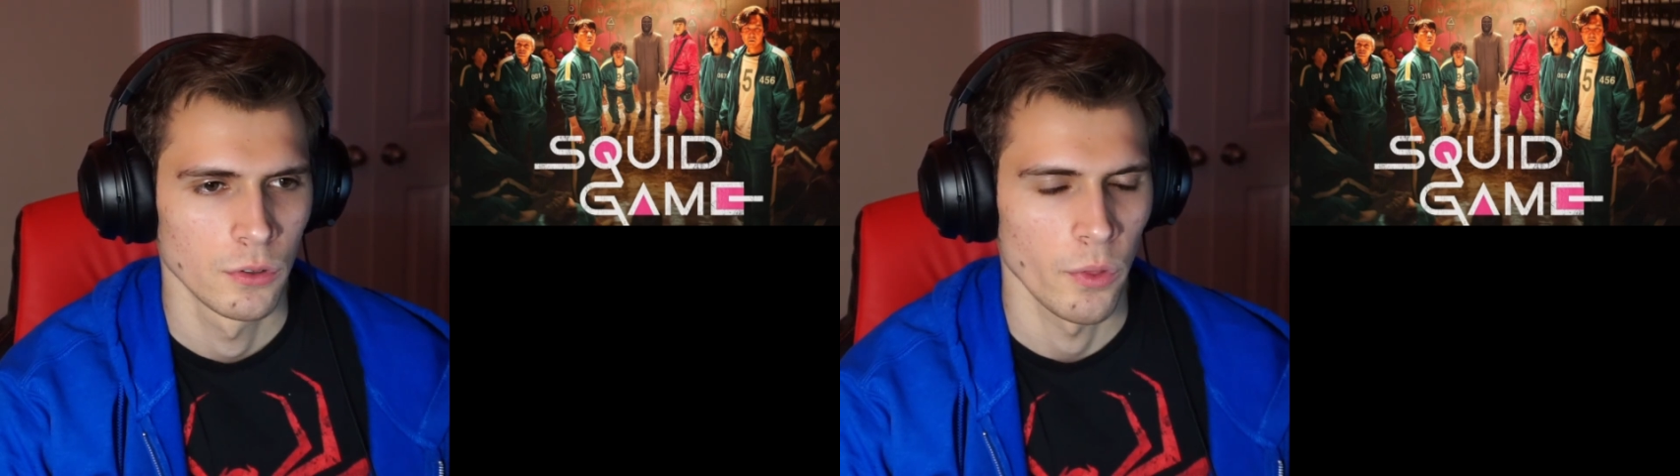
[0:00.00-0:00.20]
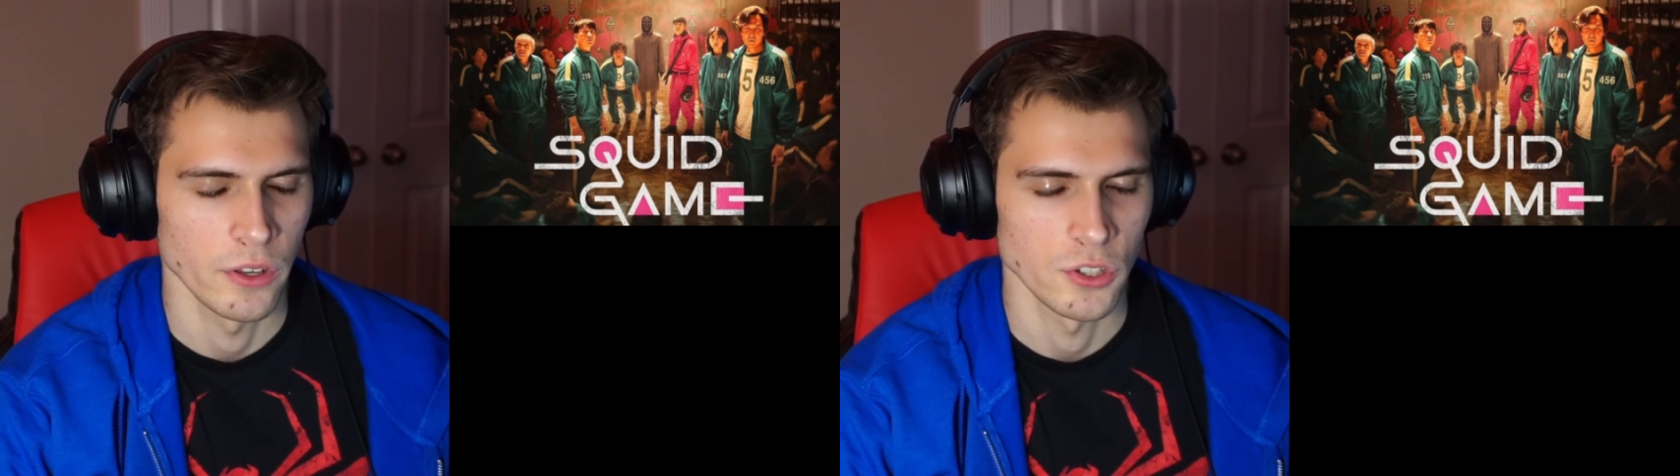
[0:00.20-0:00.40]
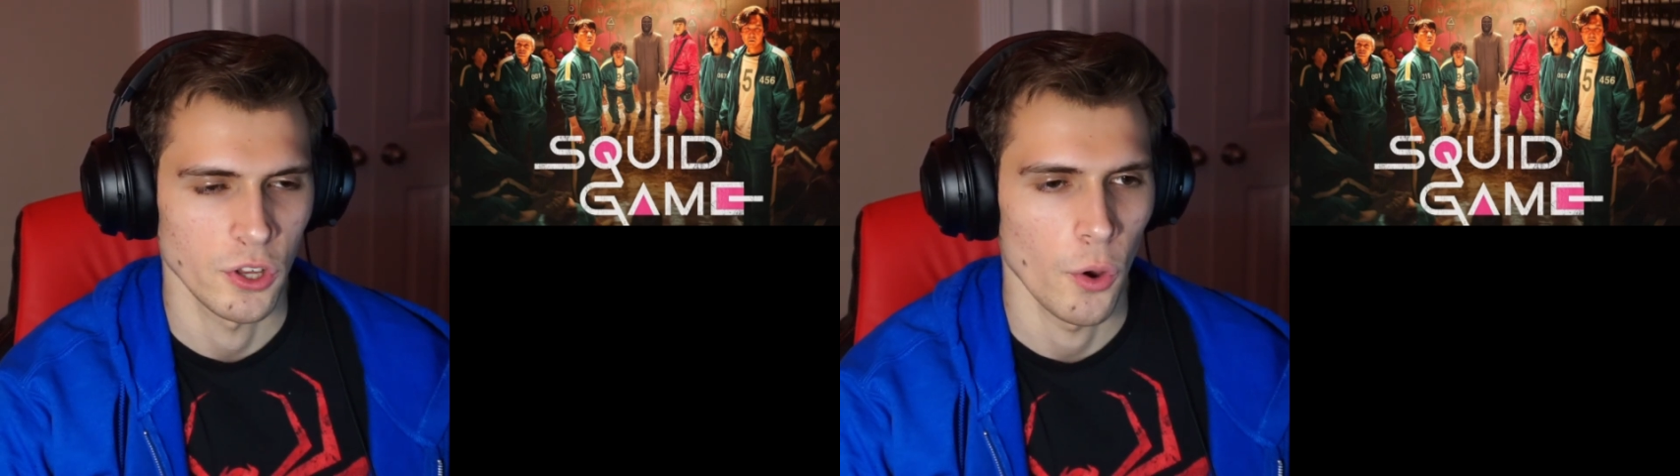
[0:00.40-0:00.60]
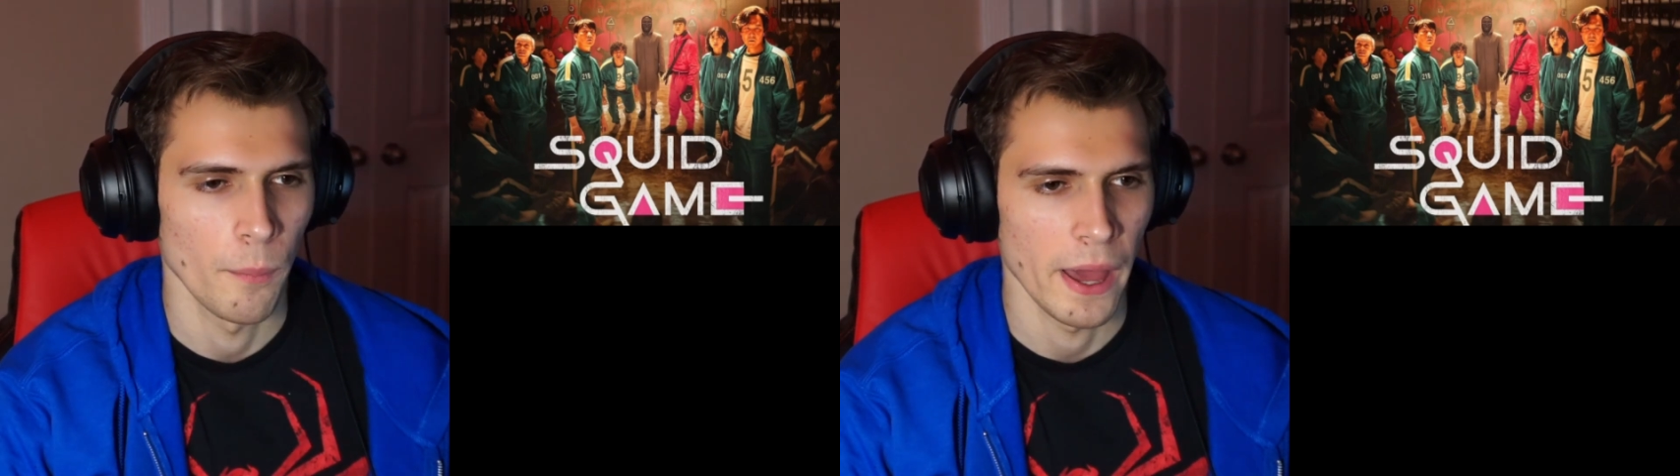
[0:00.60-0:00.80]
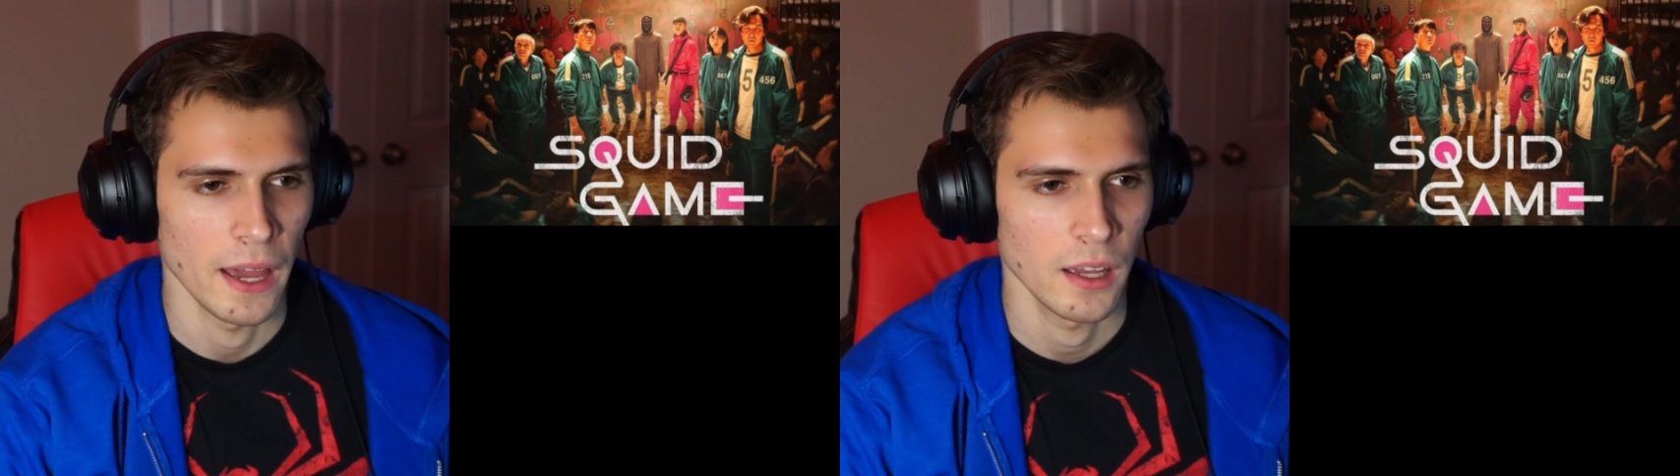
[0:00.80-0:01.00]
Do they just
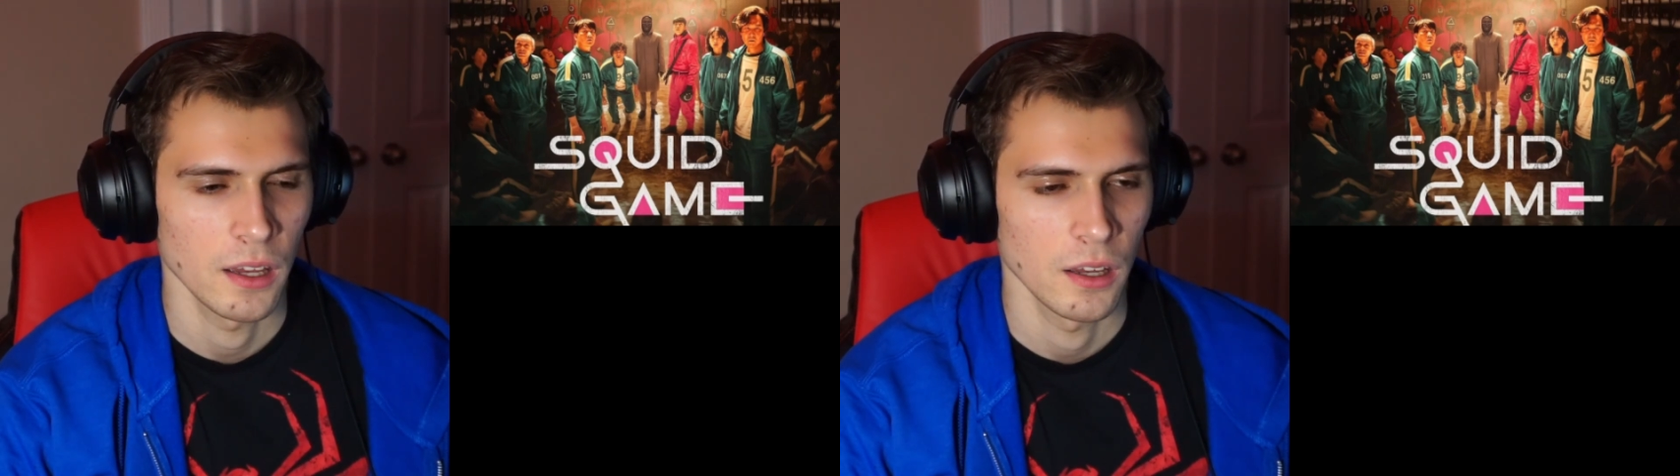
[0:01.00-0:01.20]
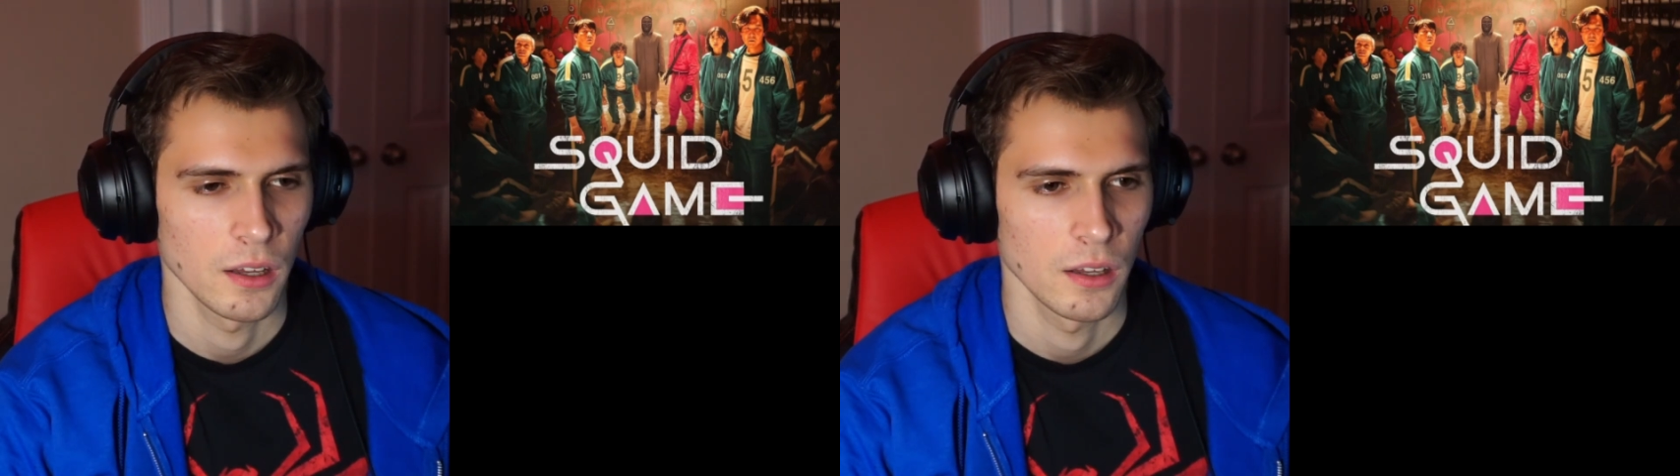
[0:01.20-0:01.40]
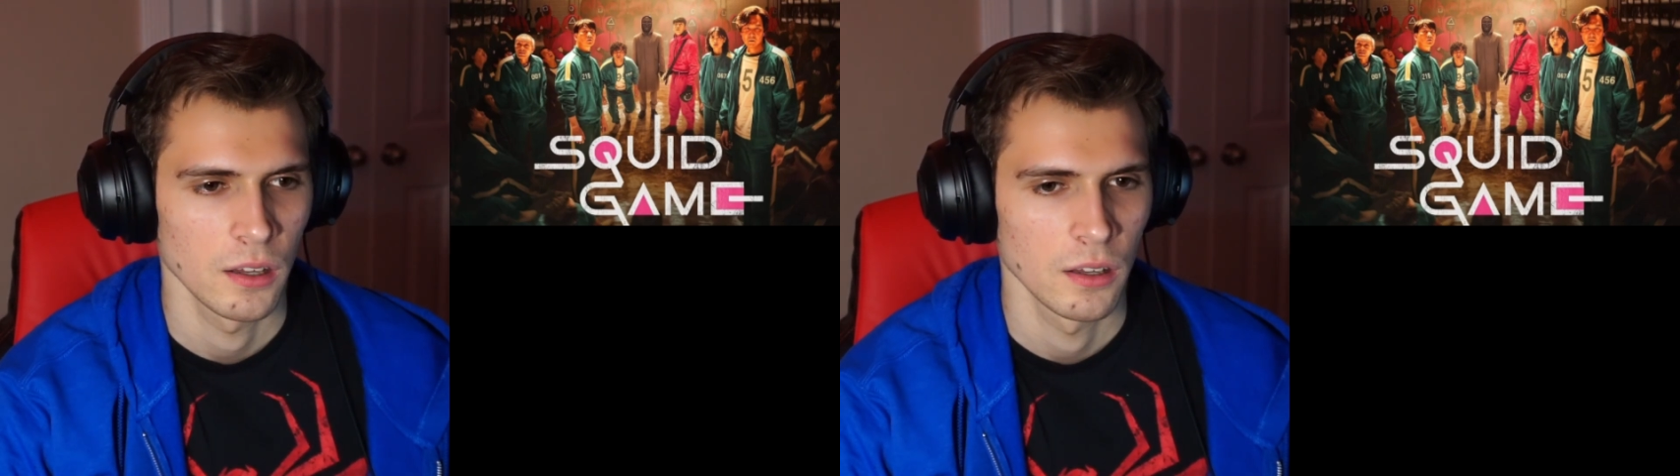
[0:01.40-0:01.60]
go back?